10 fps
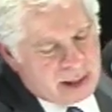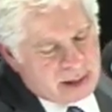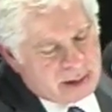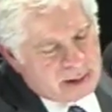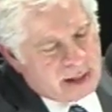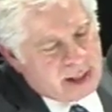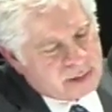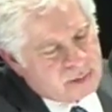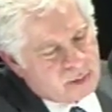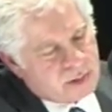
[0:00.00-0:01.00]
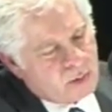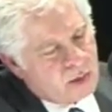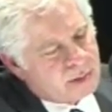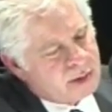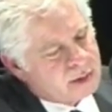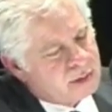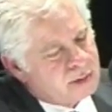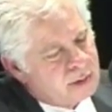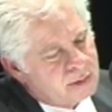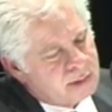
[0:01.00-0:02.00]
and in connection with the work that you're
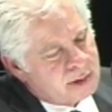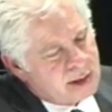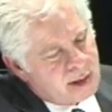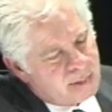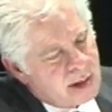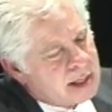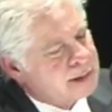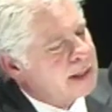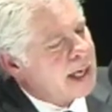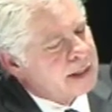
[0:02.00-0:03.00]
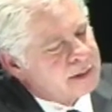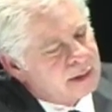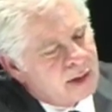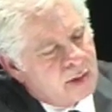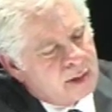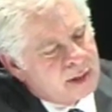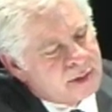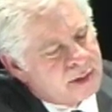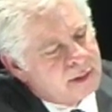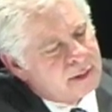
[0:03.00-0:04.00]
doing with the Dairy Policy Action
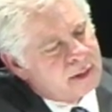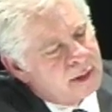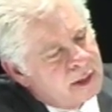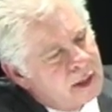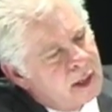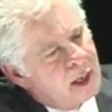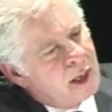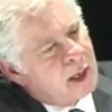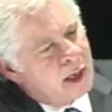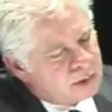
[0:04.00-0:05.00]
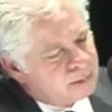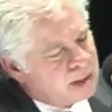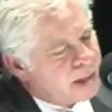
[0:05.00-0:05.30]
Coalition. Should be